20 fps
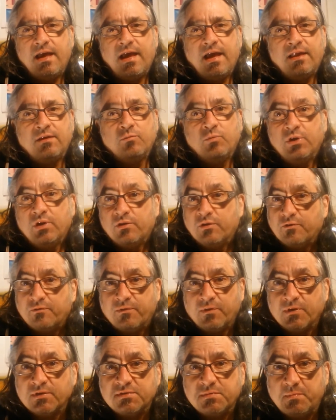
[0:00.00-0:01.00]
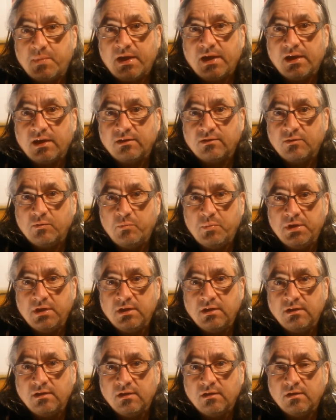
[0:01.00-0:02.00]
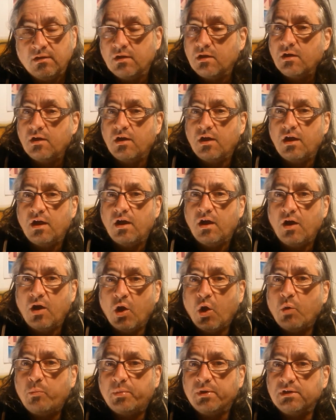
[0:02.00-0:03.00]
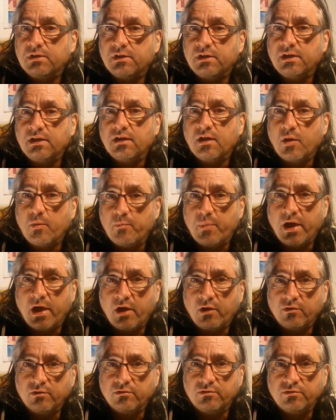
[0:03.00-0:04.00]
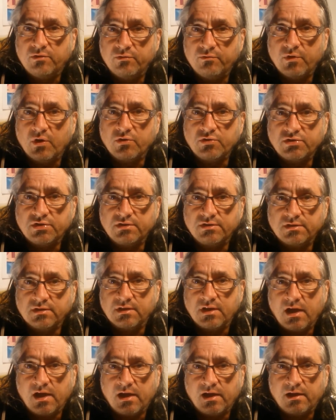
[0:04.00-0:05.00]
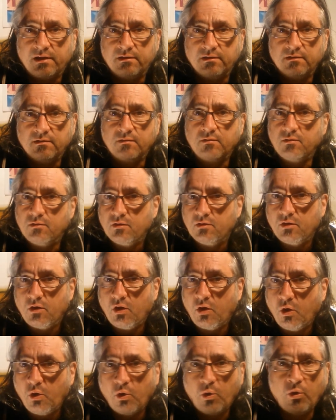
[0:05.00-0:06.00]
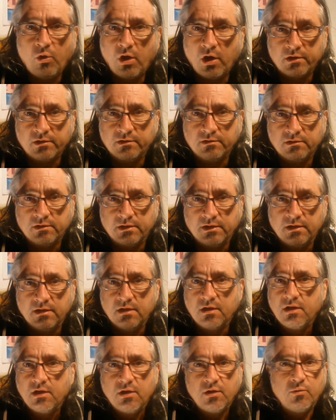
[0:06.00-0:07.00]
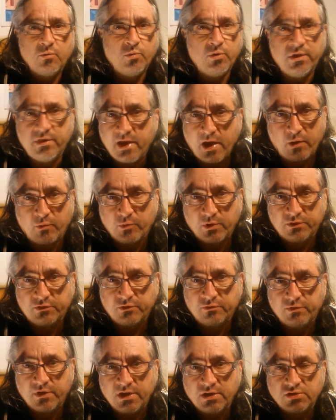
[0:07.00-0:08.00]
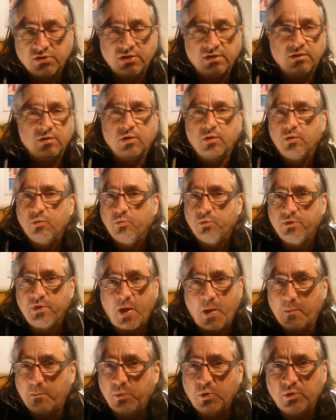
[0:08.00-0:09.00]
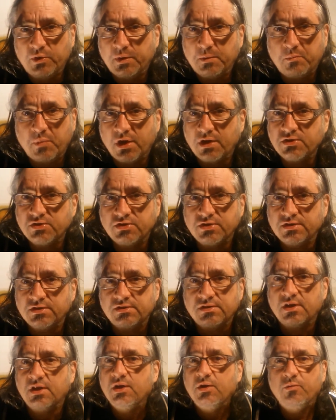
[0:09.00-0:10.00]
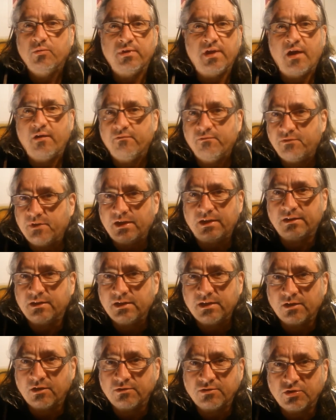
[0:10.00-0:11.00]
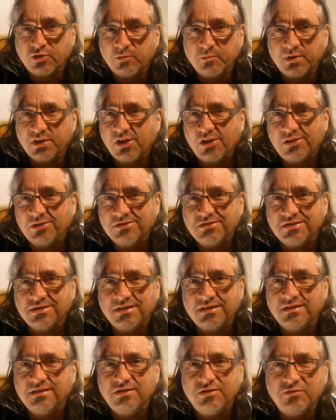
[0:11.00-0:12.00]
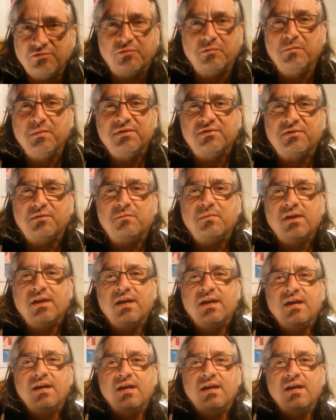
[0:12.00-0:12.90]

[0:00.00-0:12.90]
And we are the first band to be openly about devotion to God, wholeheartedly, without reservation, without pulling punches, without veiling our terminology and euphemism.